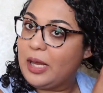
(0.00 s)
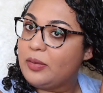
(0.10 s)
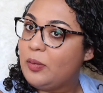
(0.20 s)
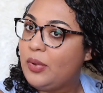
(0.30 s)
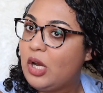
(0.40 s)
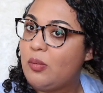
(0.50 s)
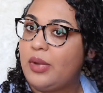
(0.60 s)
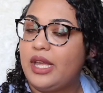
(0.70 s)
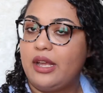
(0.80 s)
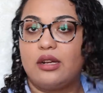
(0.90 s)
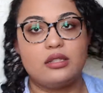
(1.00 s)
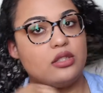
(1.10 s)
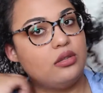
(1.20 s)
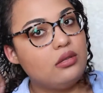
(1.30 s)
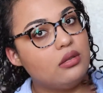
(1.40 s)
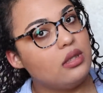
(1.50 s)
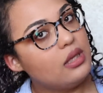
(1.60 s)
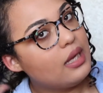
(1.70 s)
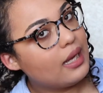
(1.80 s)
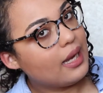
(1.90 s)
like the bottom of my hair is still
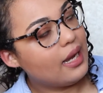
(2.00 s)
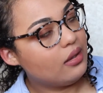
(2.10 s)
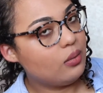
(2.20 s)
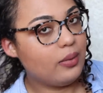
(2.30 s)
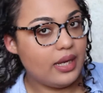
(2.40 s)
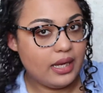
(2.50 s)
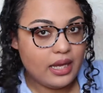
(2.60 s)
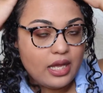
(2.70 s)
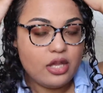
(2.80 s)
kind of wet,